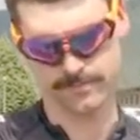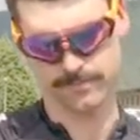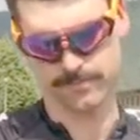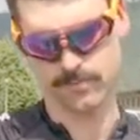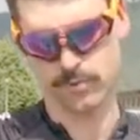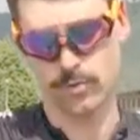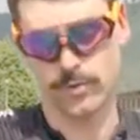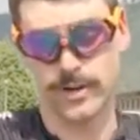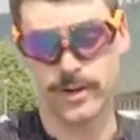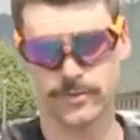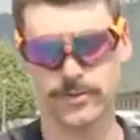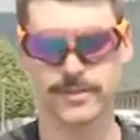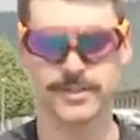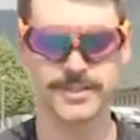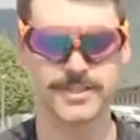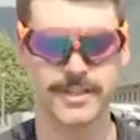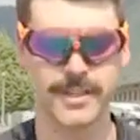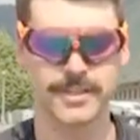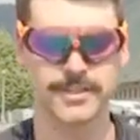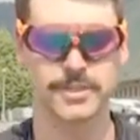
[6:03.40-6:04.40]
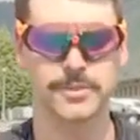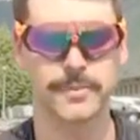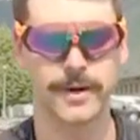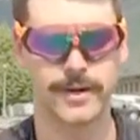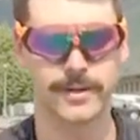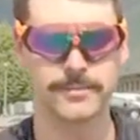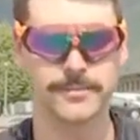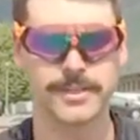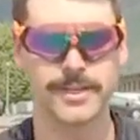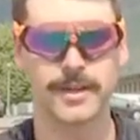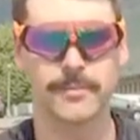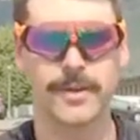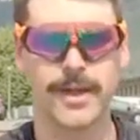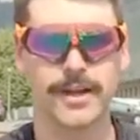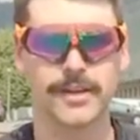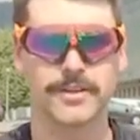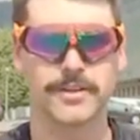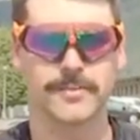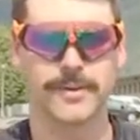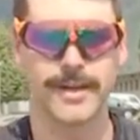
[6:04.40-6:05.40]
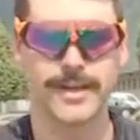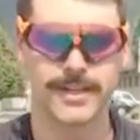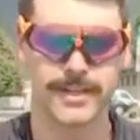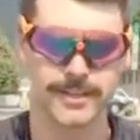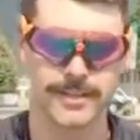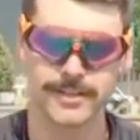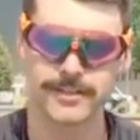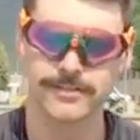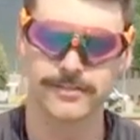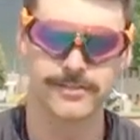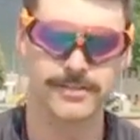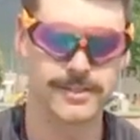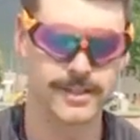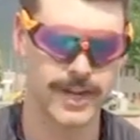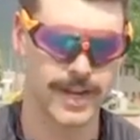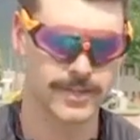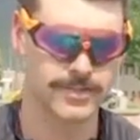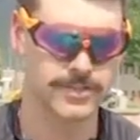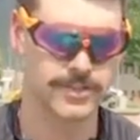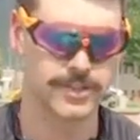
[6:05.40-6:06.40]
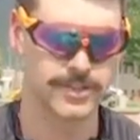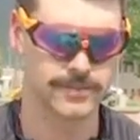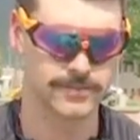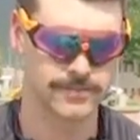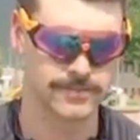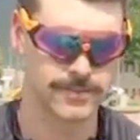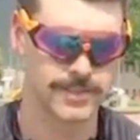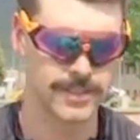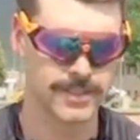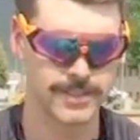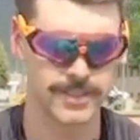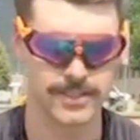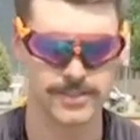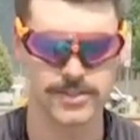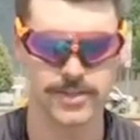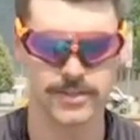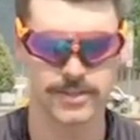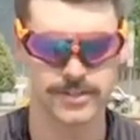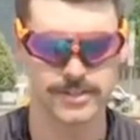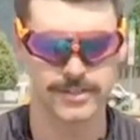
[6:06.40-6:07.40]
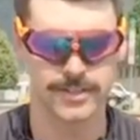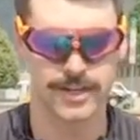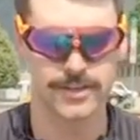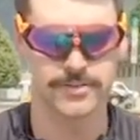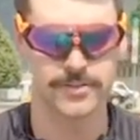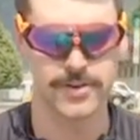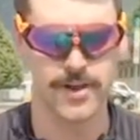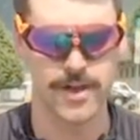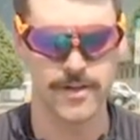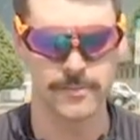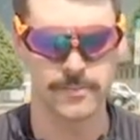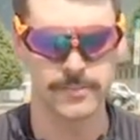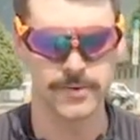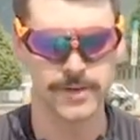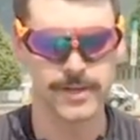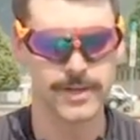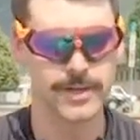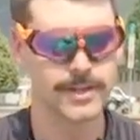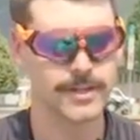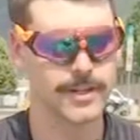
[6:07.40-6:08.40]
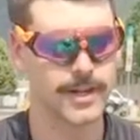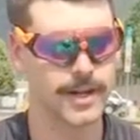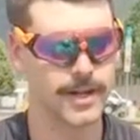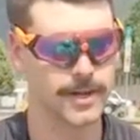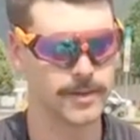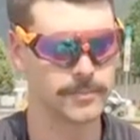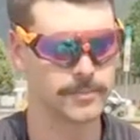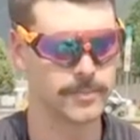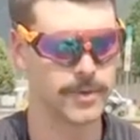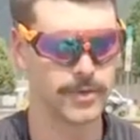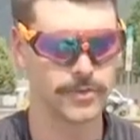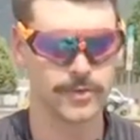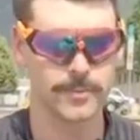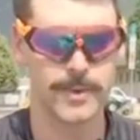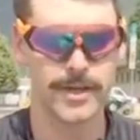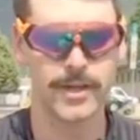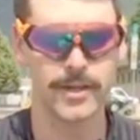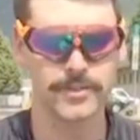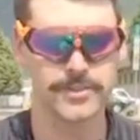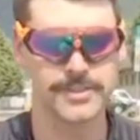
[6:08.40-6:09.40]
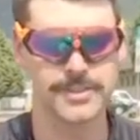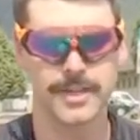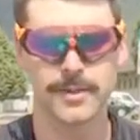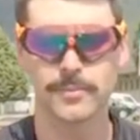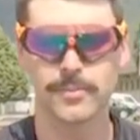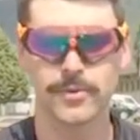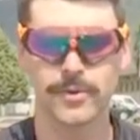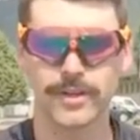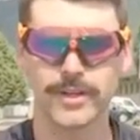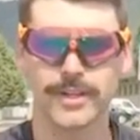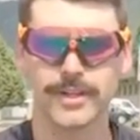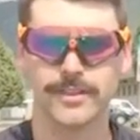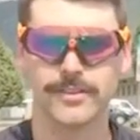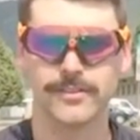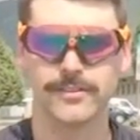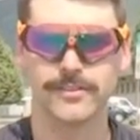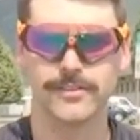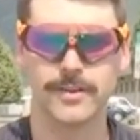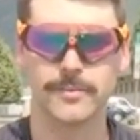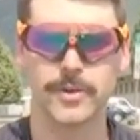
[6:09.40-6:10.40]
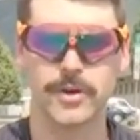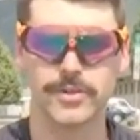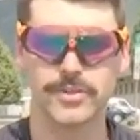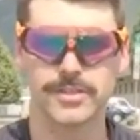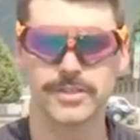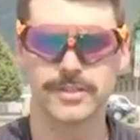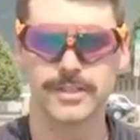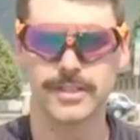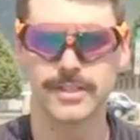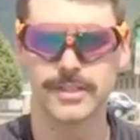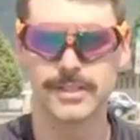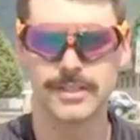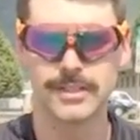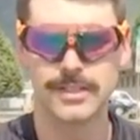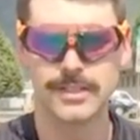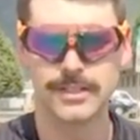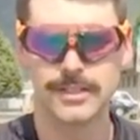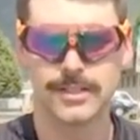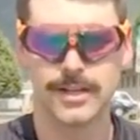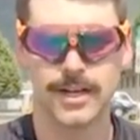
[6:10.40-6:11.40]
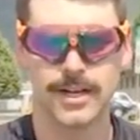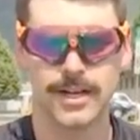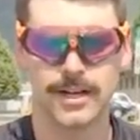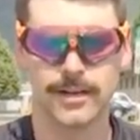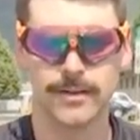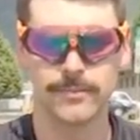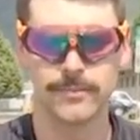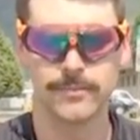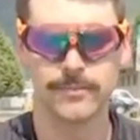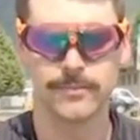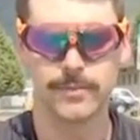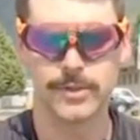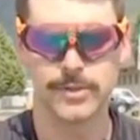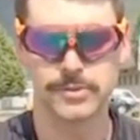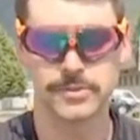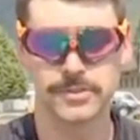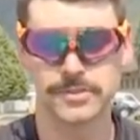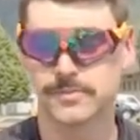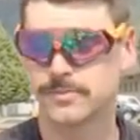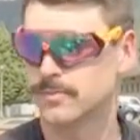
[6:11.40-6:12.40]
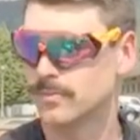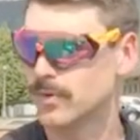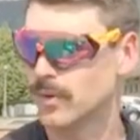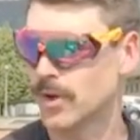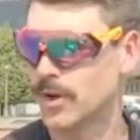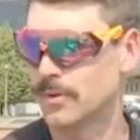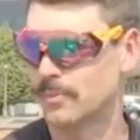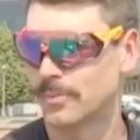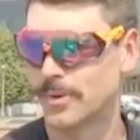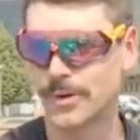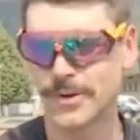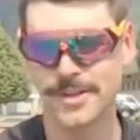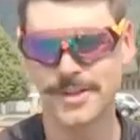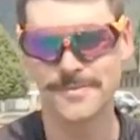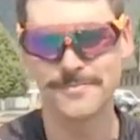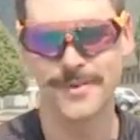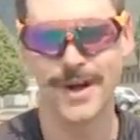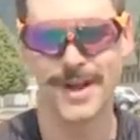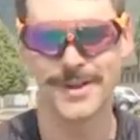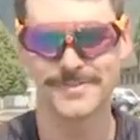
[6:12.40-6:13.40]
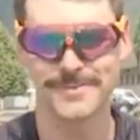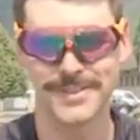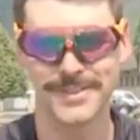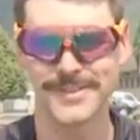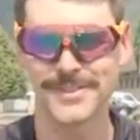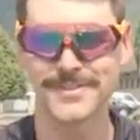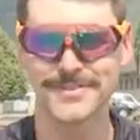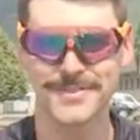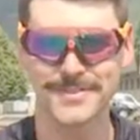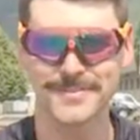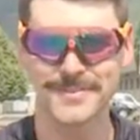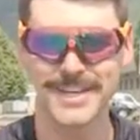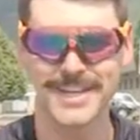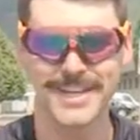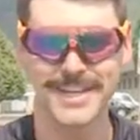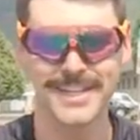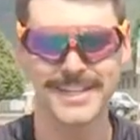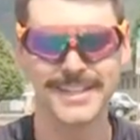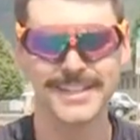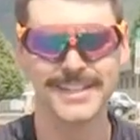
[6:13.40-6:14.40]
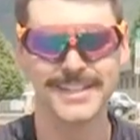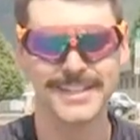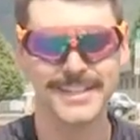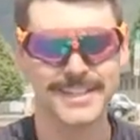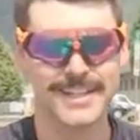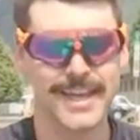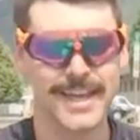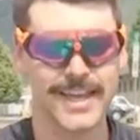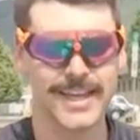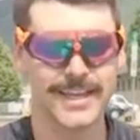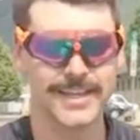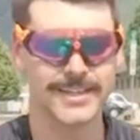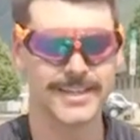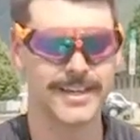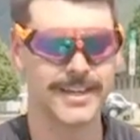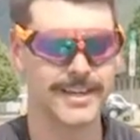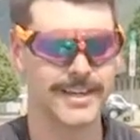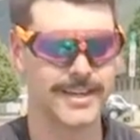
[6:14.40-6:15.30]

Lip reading: for whatever reason that inspired him to get back on the bike, and it actually, he said, turned his life around, both from a health standpoint and emotionally, which was pretty mind-blowing for me, and